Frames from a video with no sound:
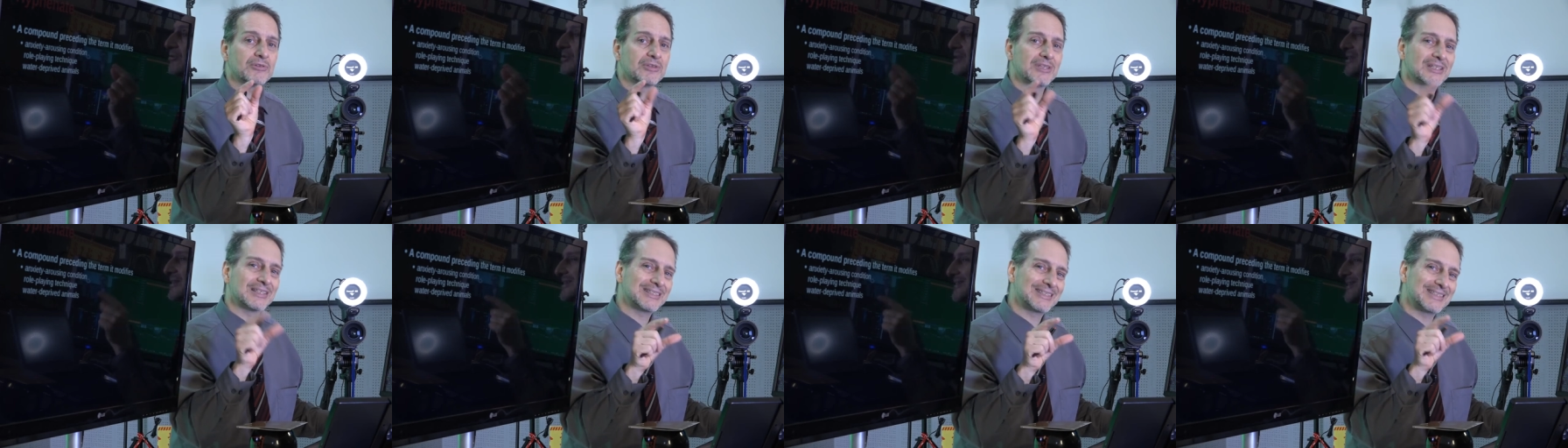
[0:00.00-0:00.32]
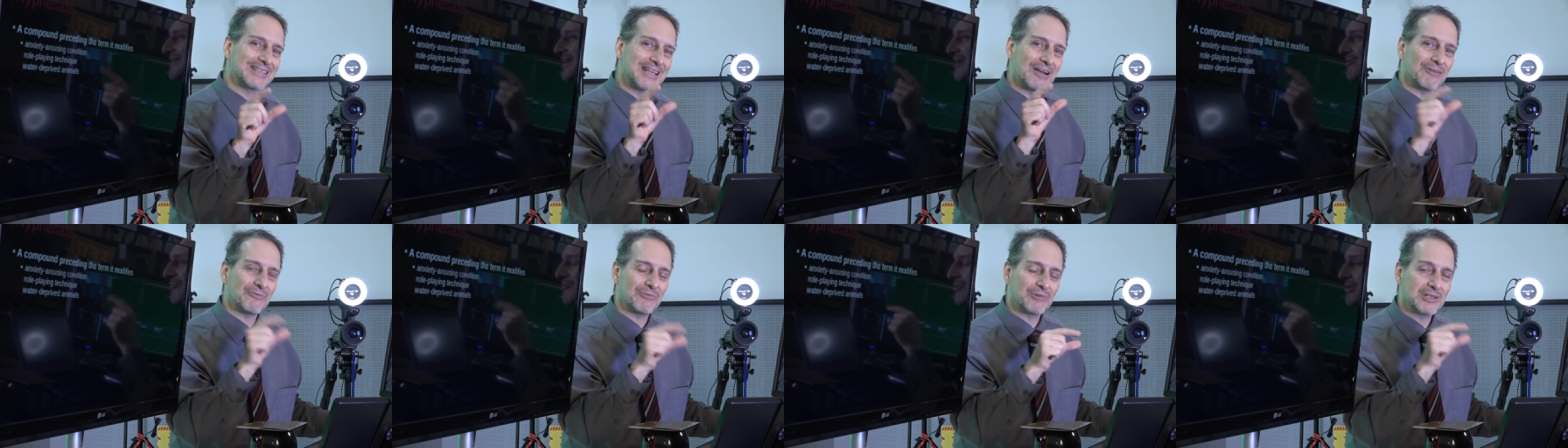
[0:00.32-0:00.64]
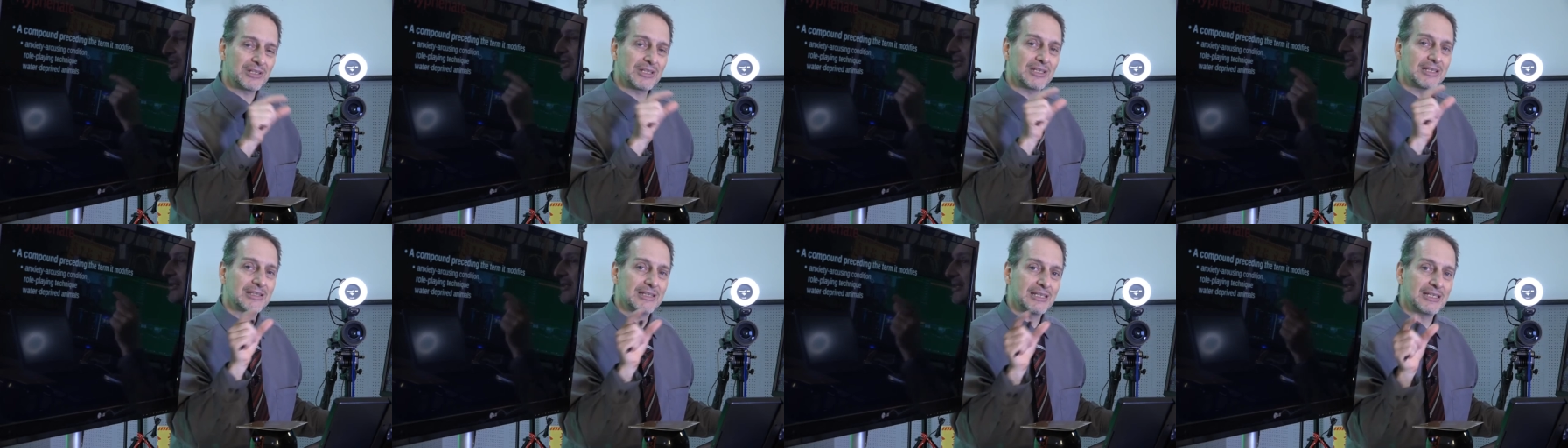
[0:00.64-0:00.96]
it's not
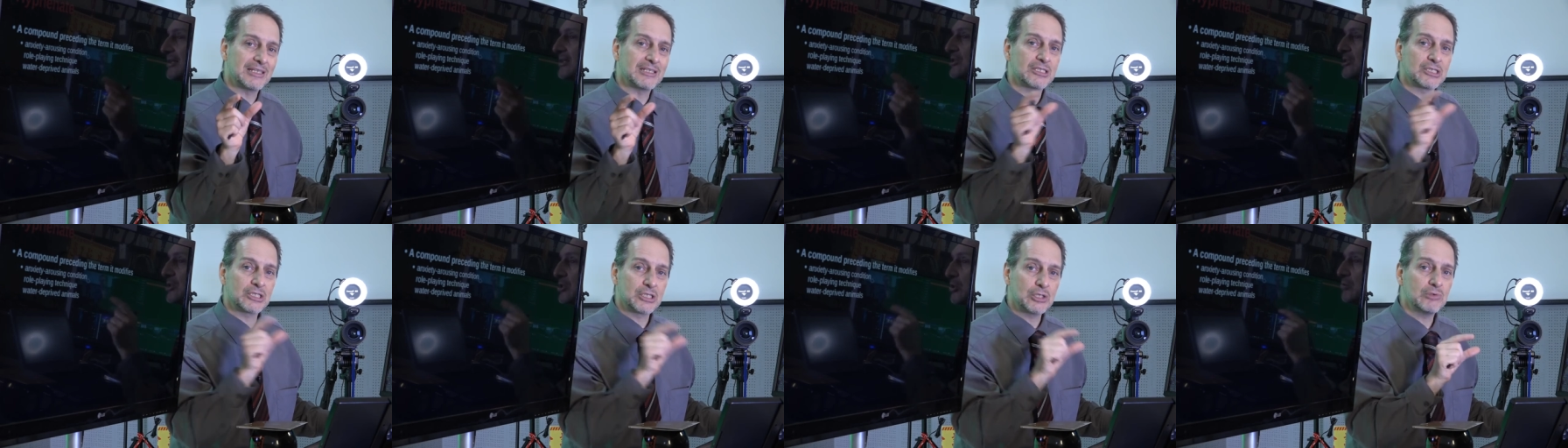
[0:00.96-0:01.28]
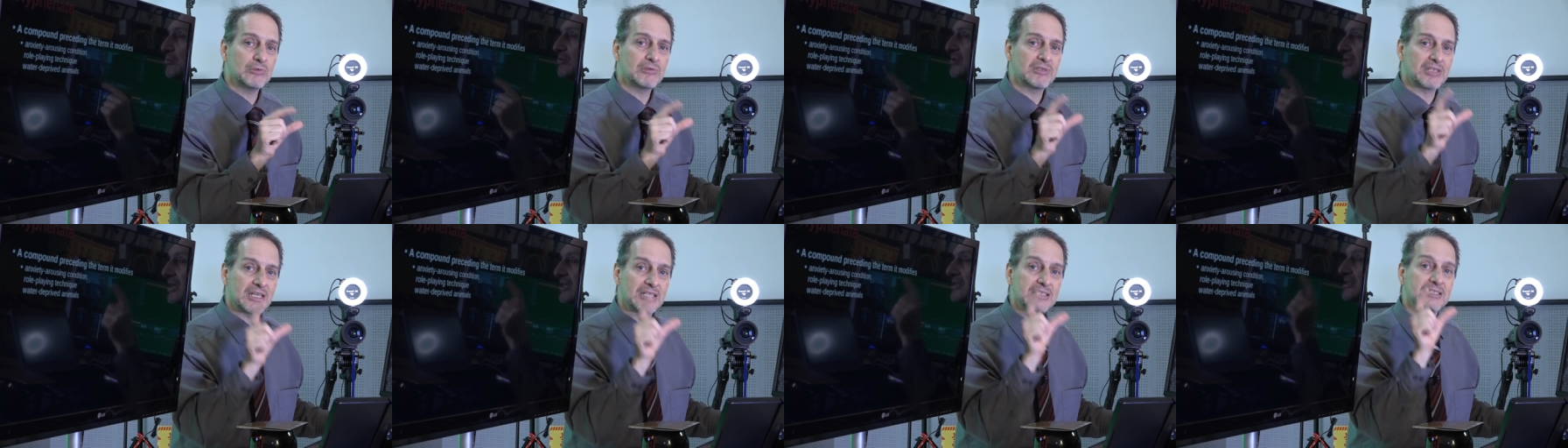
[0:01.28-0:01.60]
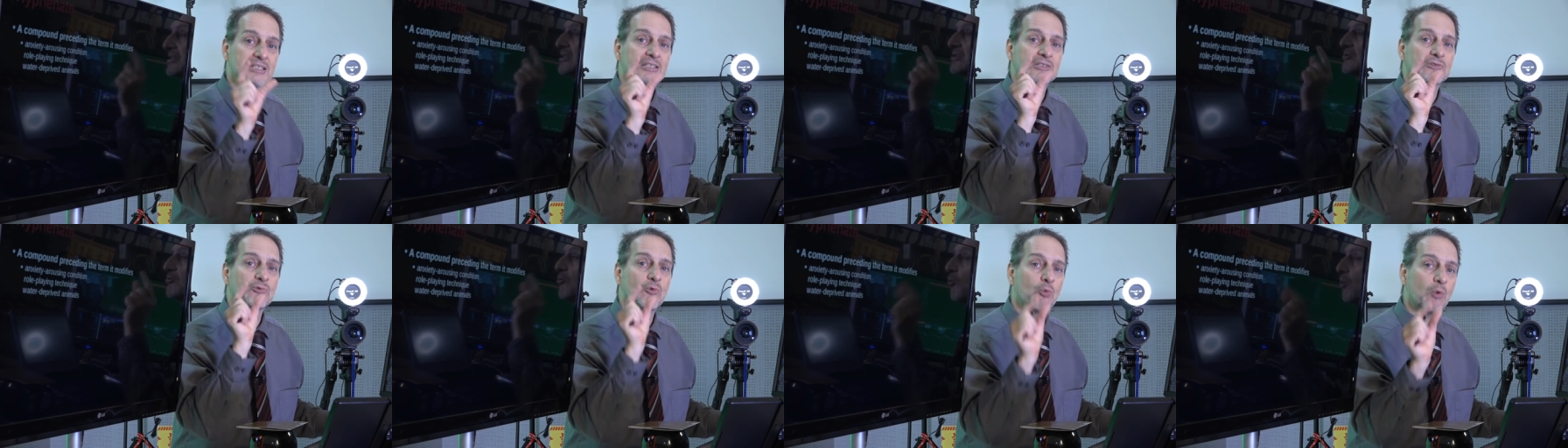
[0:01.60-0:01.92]
really these two things,
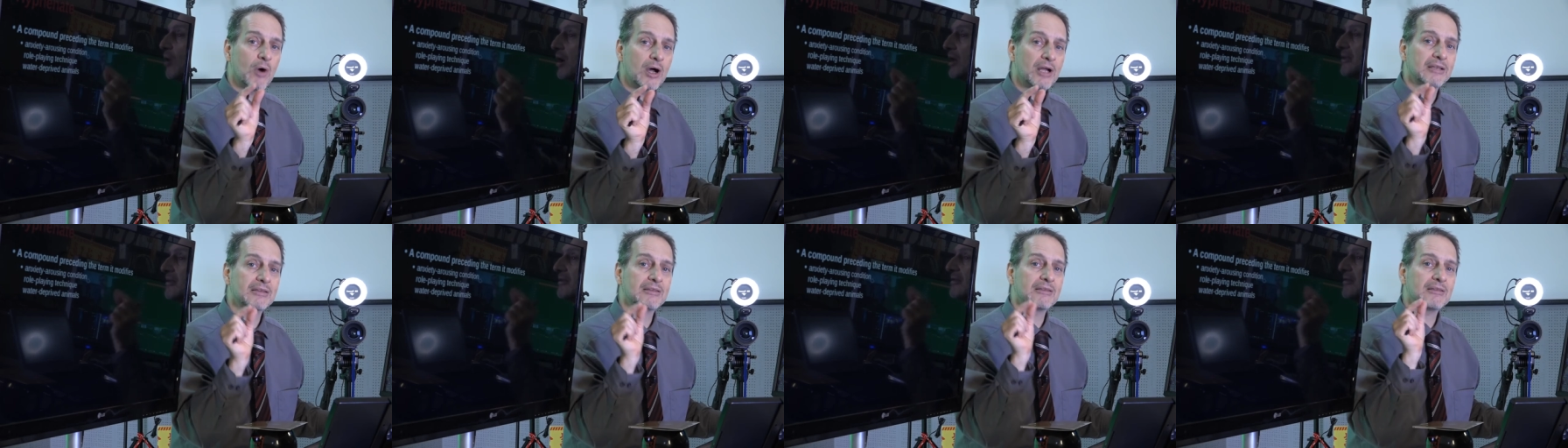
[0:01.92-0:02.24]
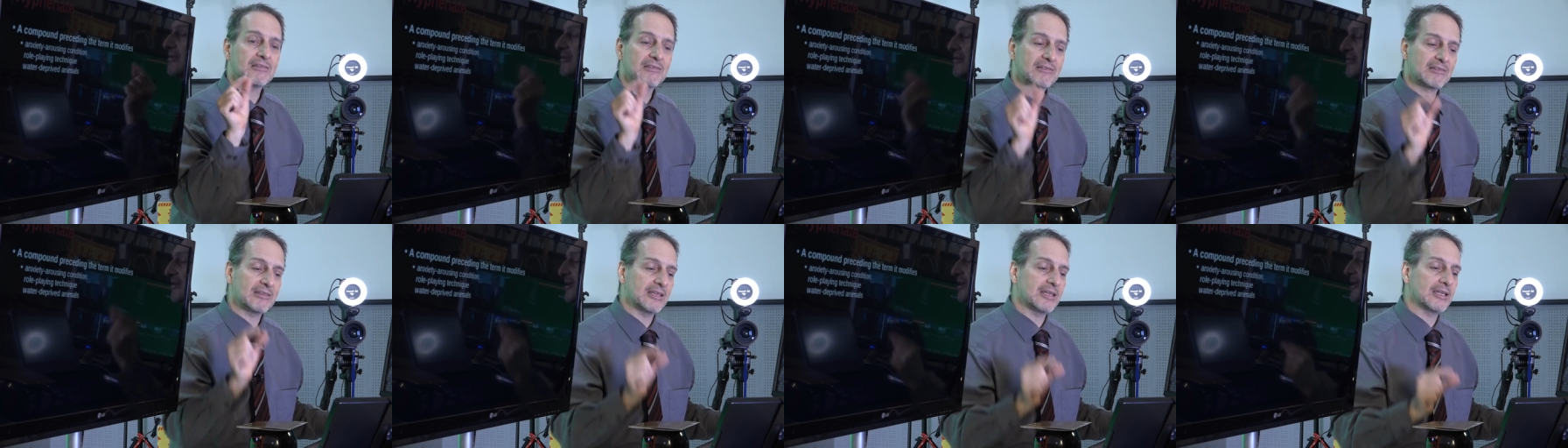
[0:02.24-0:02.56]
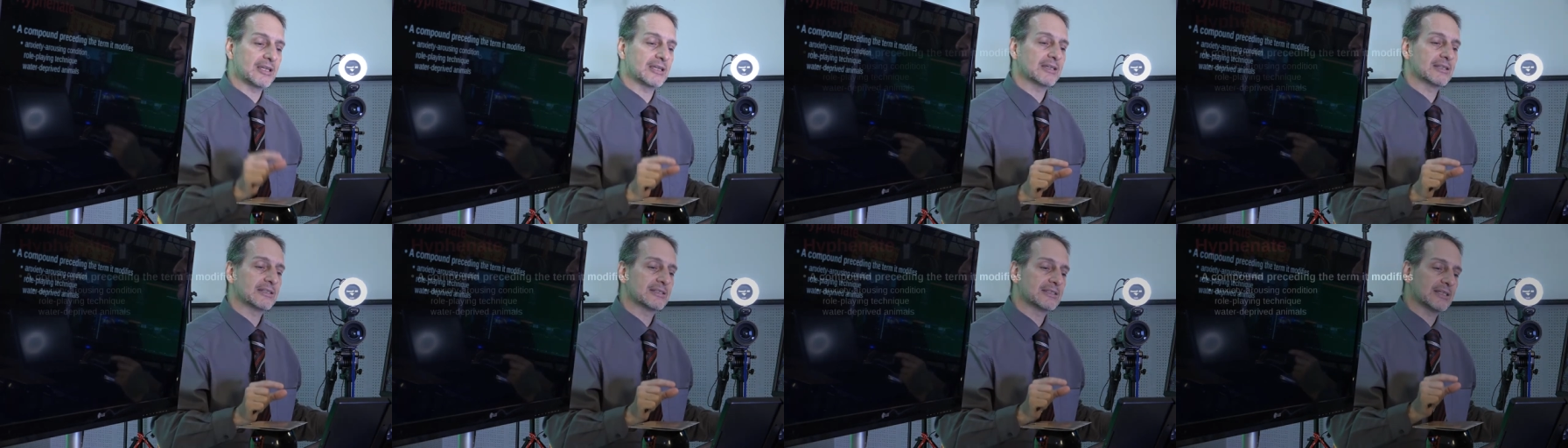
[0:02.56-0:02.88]
it's one thing
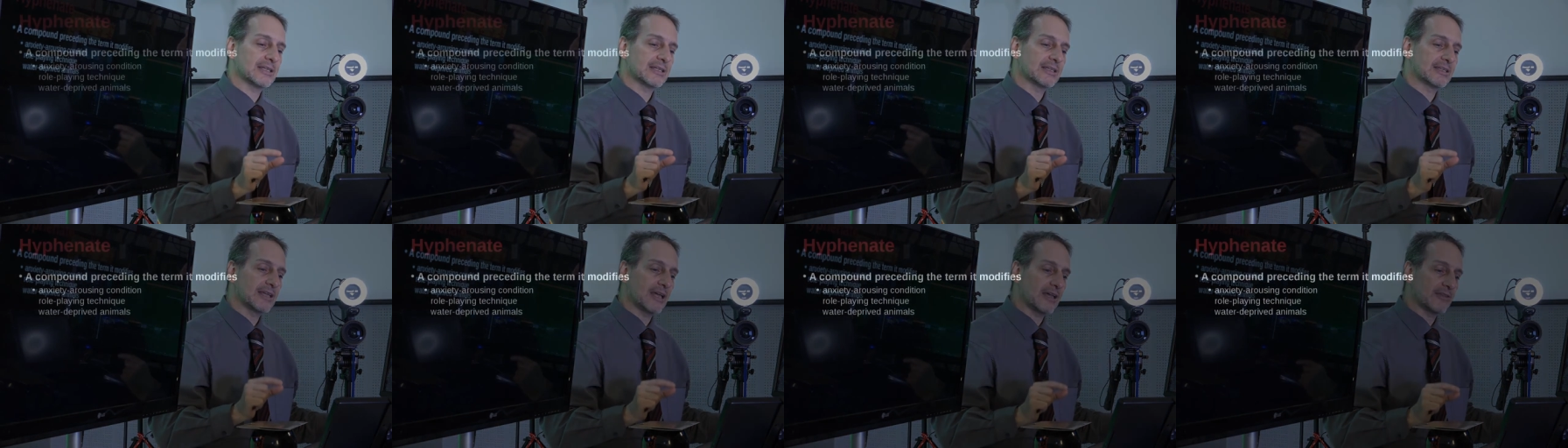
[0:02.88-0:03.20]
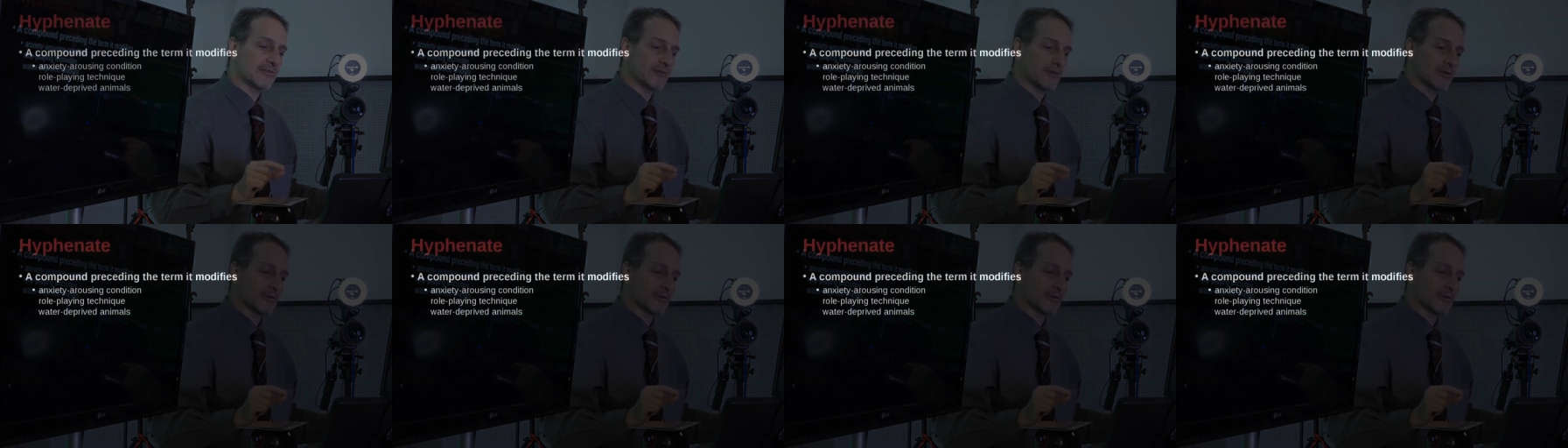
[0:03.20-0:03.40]
together.